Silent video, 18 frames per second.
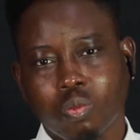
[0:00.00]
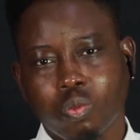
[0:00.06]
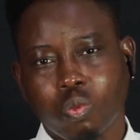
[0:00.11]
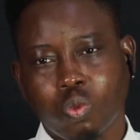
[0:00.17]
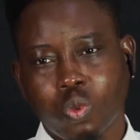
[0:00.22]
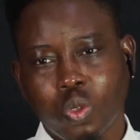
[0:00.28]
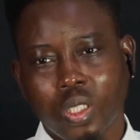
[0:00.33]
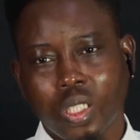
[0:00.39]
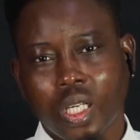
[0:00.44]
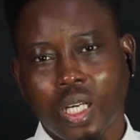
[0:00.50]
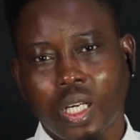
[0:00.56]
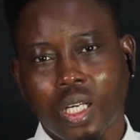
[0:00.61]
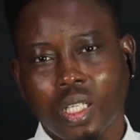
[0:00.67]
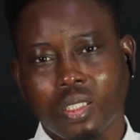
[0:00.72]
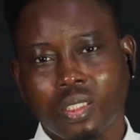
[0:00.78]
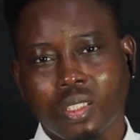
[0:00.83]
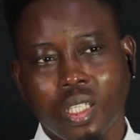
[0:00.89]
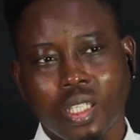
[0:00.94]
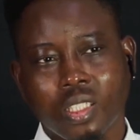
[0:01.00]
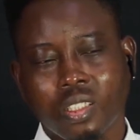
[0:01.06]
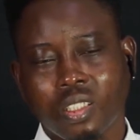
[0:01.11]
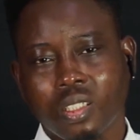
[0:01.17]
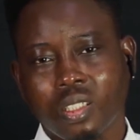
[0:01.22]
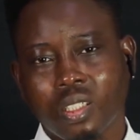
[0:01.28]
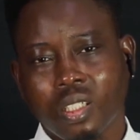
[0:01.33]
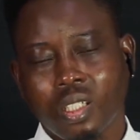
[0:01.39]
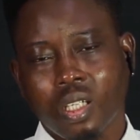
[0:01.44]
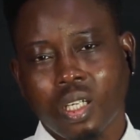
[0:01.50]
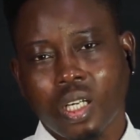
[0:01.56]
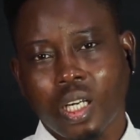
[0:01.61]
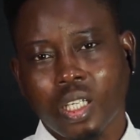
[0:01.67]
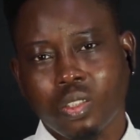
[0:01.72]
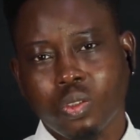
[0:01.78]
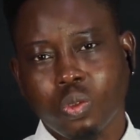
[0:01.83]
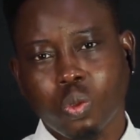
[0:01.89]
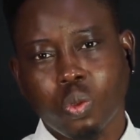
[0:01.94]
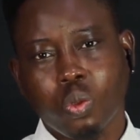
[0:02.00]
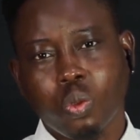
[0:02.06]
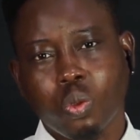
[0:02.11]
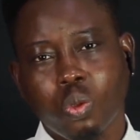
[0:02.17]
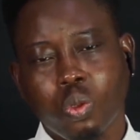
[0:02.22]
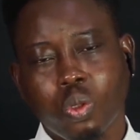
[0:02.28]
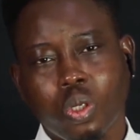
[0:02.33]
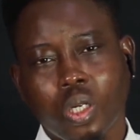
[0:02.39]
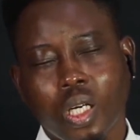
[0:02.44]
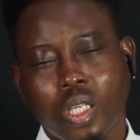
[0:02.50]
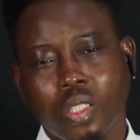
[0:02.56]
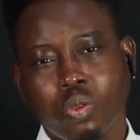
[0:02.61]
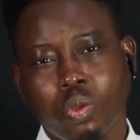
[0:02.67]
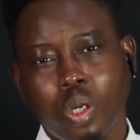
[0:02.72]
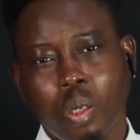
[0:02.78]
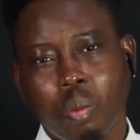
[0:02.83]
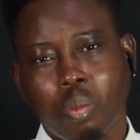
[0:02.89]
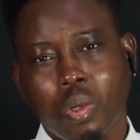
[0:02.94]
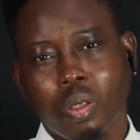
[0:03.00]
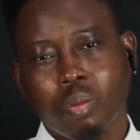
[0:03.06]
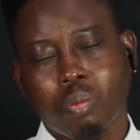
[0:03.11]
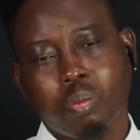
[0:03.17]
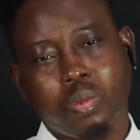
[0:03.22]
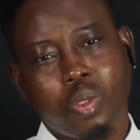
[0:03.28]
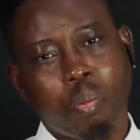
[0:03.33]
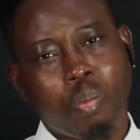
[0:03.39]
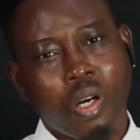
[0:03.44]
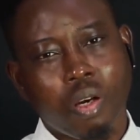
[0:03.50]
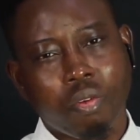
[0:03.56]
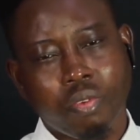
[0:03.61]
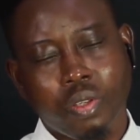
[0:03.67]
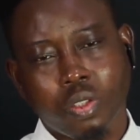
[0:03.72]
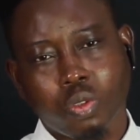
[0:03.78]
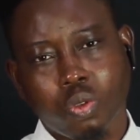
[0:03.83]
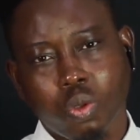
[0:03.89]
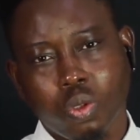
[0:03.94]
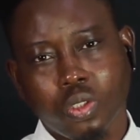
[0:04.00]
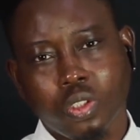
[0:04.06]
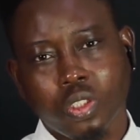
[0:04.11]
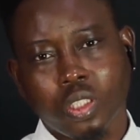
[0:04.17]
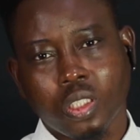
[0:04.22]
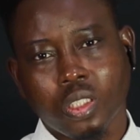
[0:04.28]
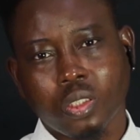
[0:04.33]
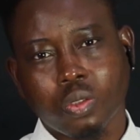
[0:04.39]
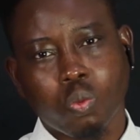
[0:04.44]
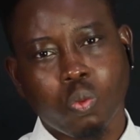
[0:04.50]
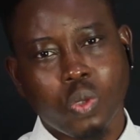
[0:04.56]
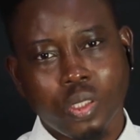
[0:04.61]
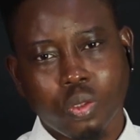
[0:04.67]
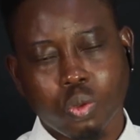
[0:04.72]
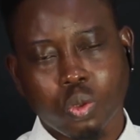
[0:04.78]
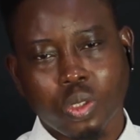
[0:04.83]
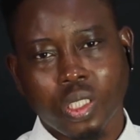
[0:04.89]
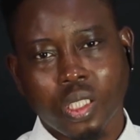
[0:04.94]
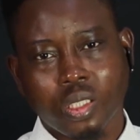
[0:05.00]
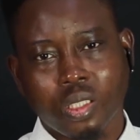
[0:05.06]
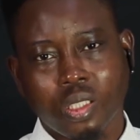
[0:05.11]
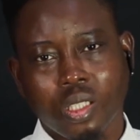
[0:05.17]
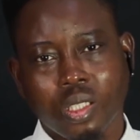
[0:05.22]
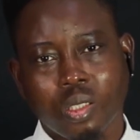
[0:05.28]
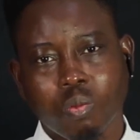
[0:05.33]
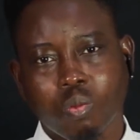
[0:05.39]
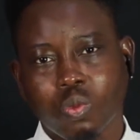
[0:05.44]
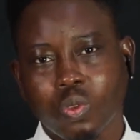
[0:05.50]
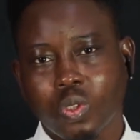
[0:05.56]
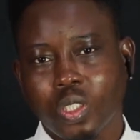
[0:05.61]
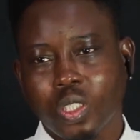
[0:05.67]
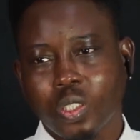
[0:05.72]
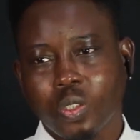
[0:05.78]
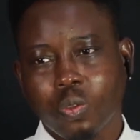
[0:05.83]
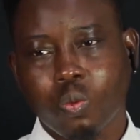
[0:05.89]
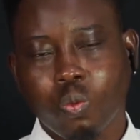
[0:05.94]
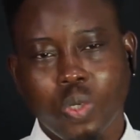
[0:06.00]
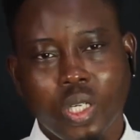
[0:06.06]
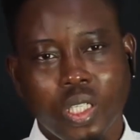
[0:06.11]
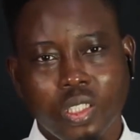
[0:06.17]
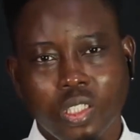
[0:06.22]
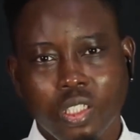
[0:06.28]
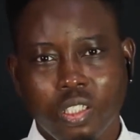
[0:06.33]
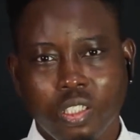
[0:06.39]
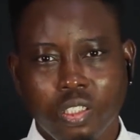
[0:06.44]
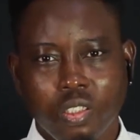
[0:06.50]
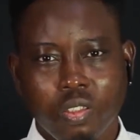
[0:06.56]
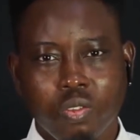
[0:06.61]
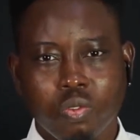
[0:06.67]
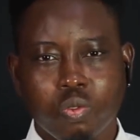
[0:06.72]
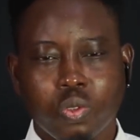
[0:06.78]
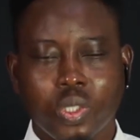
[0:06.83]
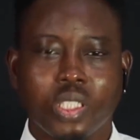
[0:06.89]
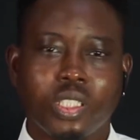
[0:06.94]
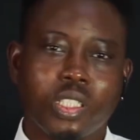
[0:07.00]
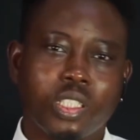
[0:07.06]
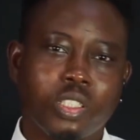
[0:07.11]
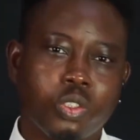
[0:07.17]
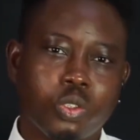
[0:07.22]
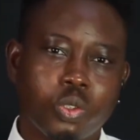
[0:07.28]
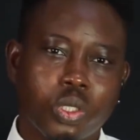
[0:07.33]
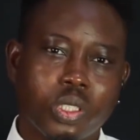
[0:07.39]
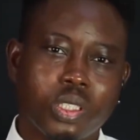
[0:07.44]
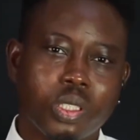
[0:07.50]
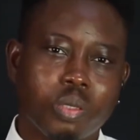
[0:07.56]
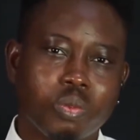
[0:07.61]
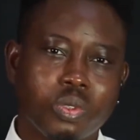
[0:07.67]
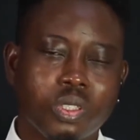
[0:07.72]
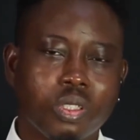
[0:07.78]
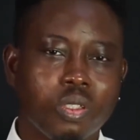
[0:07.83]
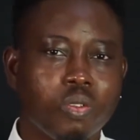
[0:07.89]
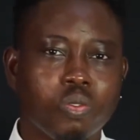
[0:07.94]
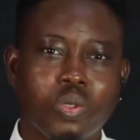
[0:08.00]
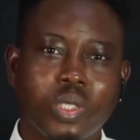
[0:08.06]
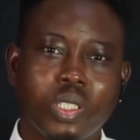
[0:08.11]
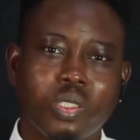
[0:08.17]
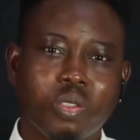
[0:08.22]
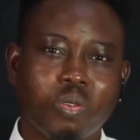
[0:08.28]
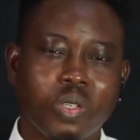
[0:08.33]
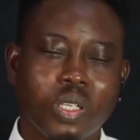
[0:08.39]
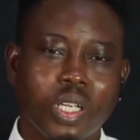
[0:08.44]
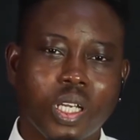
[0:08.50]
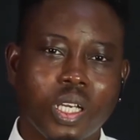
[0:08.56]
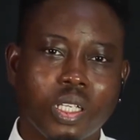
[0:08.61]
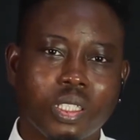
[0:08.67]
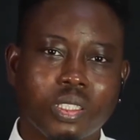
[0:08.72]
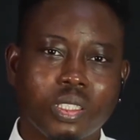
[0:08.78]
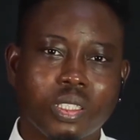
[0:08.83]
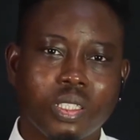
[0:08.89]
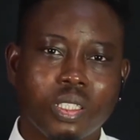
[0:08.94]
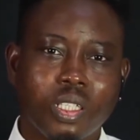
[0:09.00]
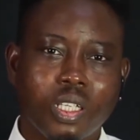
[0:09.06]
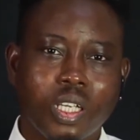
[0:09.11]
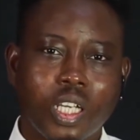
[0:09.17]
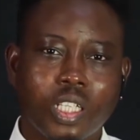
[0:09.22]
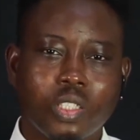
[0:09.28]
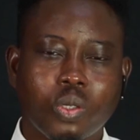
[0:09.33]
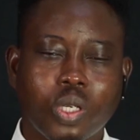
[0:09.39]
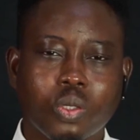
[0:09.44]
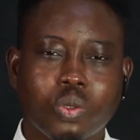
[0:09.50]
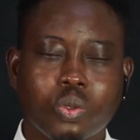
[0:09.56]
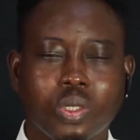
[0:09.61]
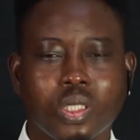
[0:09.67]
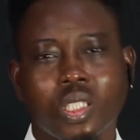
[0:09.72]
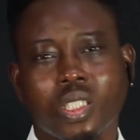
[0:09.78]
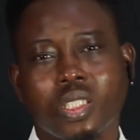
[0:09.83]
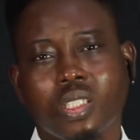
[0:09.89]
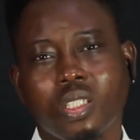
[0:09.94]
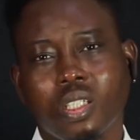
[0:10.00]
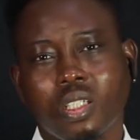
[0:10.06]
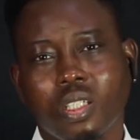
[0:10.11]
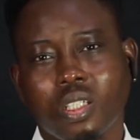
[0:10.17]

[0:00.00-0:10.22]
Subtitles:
run ads. I know about the perfect audience, where to get them, where they live, where they enjoy themselves, where they relax. I know how to get